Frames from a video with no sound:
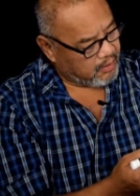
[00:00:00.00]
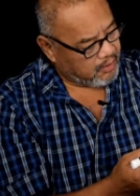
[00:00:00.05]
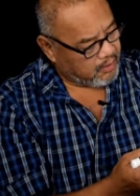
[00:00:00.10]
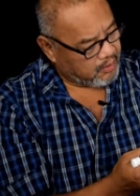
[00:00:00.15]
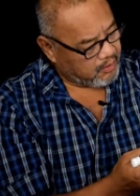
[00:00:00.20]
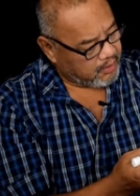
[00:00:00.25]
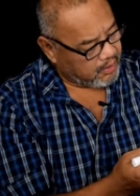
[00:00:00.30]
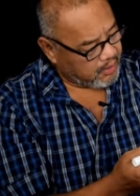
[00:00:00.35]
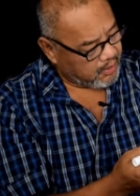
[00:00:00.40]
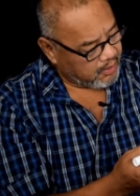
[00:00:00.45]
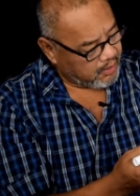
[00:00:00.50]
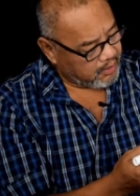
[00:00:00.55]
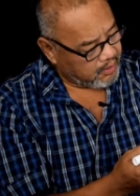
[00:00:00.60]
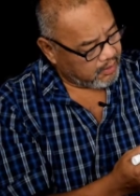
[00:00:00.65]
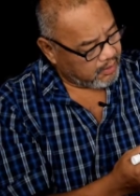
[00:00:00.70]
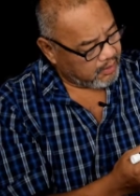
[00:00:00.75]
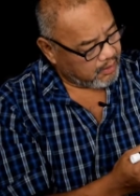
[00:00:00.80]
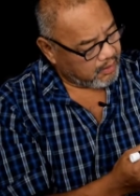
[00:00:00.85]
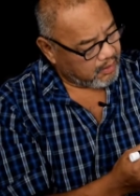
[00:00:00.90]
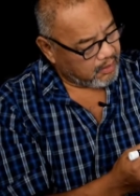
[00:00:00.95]

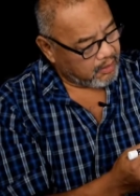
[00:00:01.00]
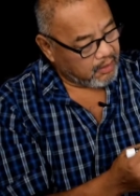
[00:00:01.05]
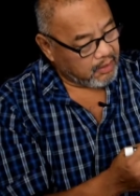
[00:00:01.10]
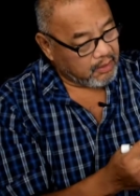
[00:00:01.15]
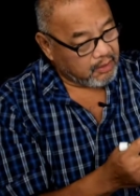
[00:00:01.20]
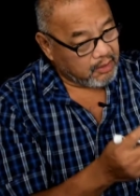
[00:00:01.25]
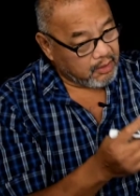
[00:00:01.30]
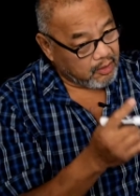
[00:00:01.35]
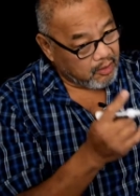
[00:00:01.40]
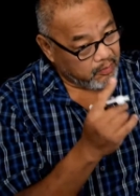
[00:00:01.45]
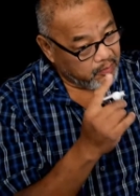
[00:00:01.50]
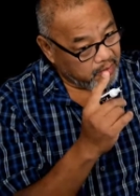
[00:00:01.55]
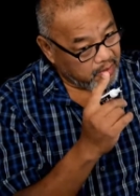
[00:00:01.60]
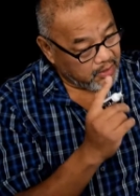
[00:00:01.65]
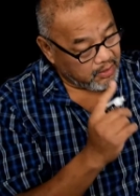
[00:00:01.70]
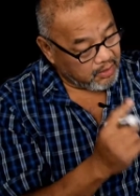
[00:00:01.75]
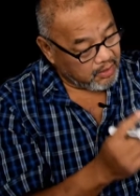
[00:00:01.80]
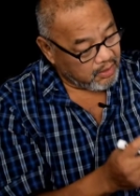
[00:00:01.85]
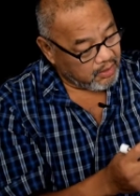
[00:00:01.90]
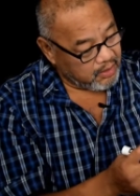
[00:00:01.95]
then there will be
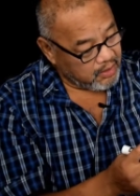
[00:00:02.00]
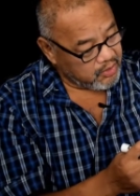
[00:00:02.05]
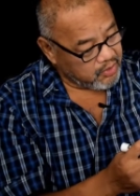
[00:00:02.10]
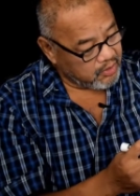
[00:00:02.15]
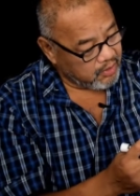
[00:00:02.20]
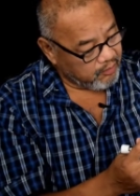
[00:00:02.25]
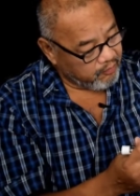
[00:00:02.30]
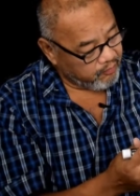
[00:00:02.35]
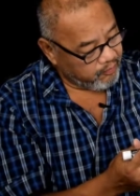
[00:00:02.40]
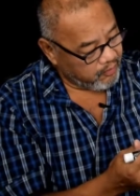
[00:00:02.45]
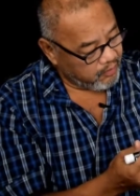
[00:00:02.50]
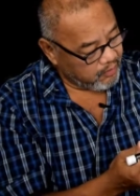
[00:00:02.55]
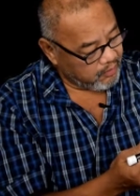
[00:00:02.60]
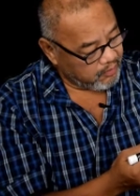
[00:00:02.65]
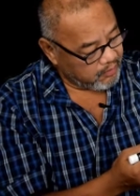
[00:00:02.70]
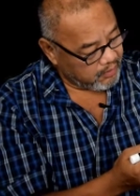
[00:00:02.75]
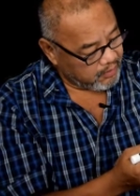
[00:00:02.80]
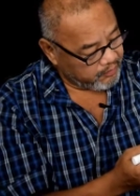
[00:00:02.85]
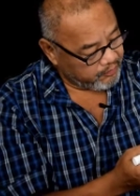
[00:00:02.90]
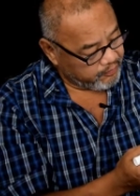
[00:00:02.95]
an initial
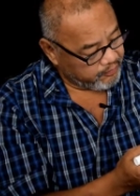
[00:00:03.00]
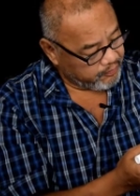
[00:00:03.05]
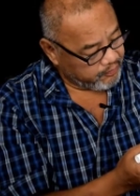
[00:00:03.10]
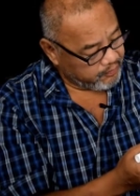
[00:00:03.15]
flow of